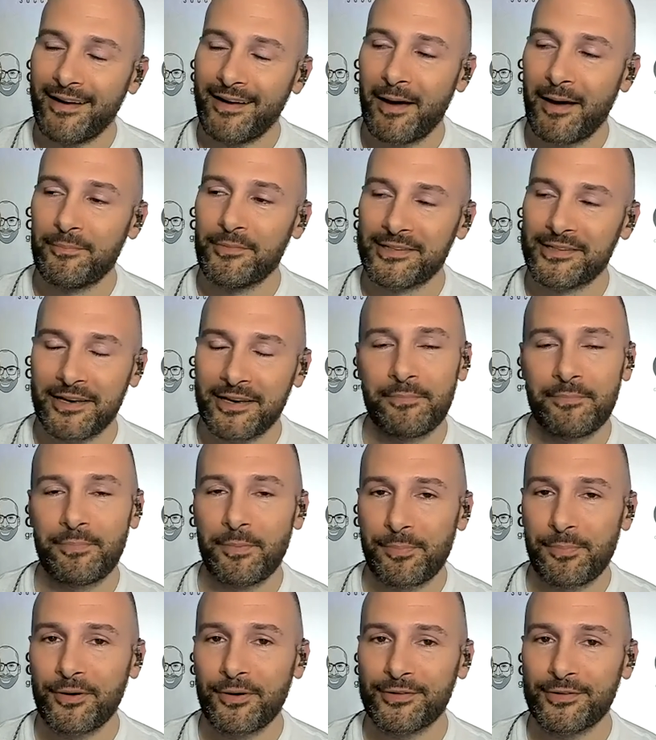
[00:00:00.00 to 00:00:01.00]
am the type
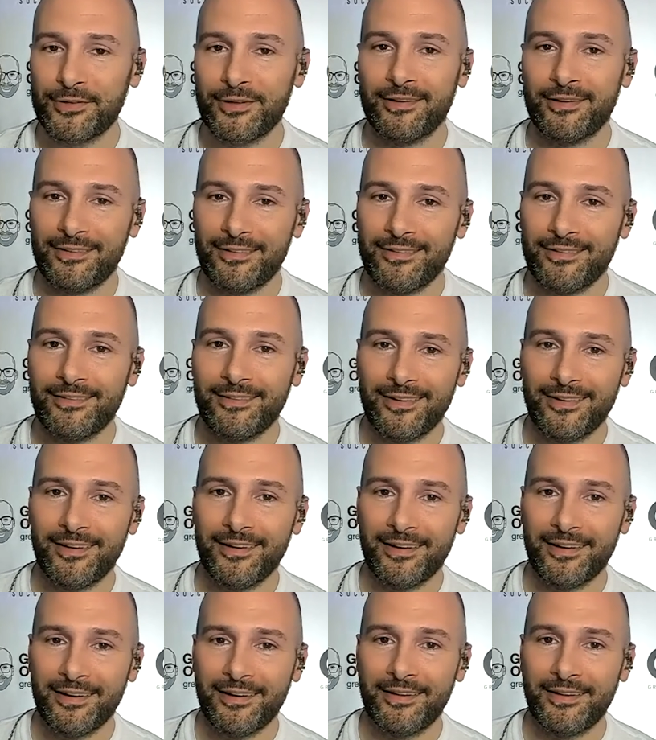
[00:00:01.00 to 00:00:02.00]
of person
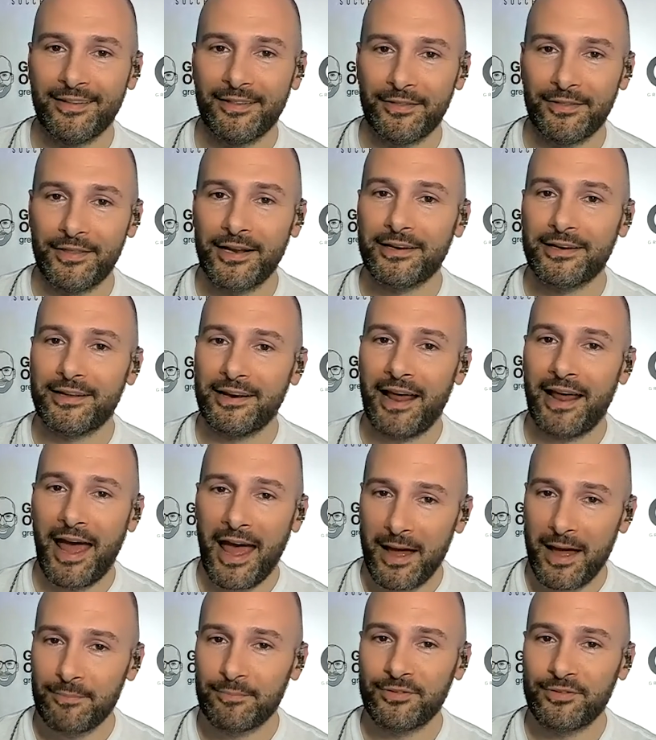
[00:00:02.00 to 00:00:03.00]
that can
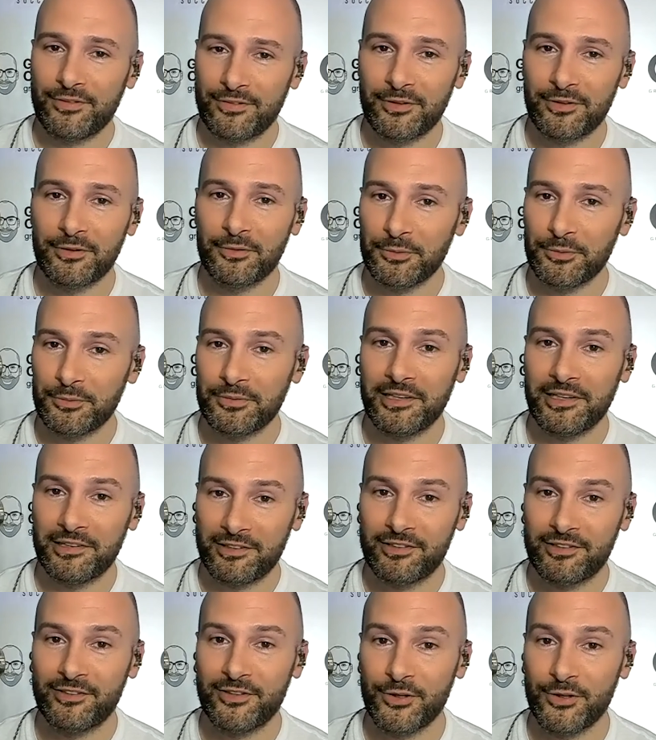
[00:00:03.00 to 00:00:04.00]
absolutely
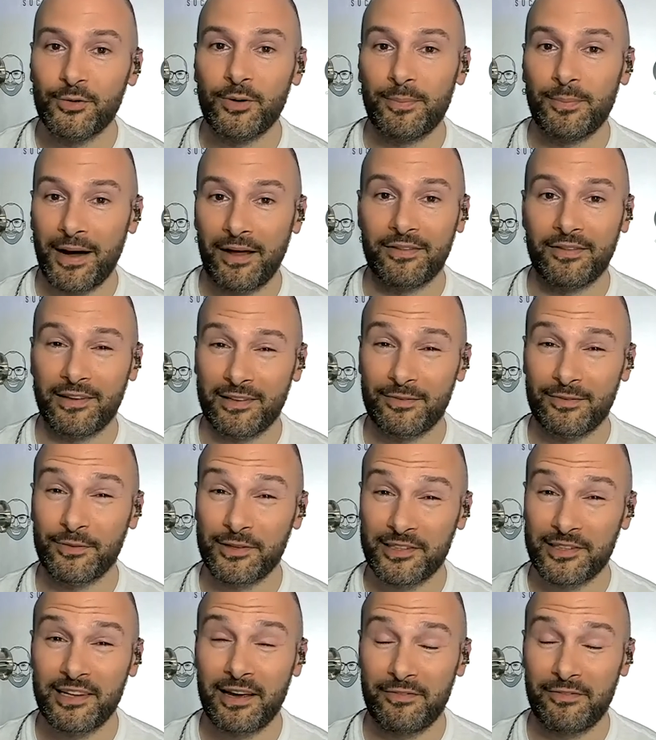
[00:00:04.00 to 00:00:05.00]
stew about this for
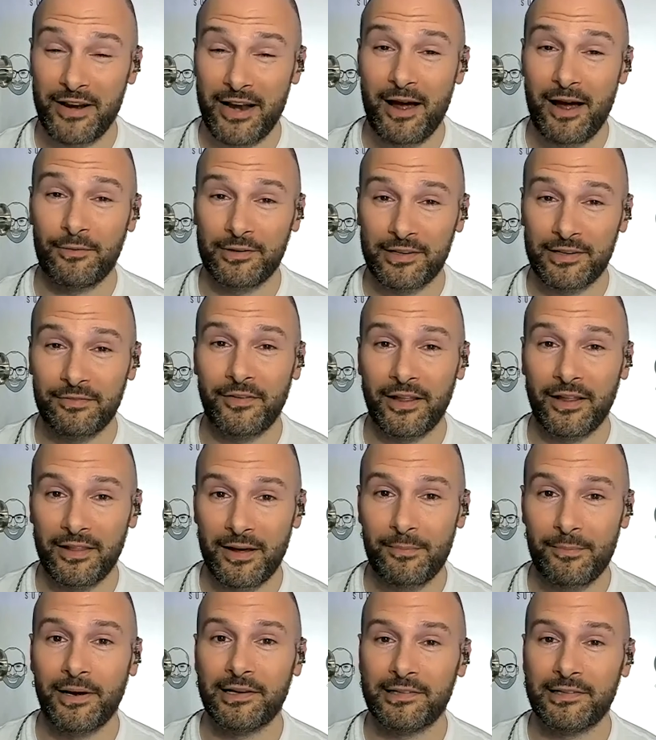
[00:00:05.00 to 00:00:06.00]
seven hours if I
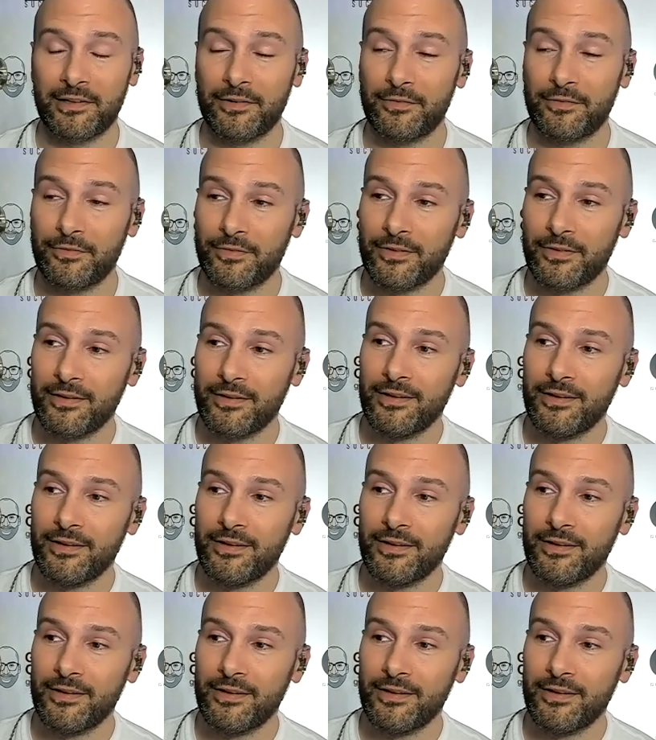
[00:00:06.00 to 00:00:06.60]
let myself.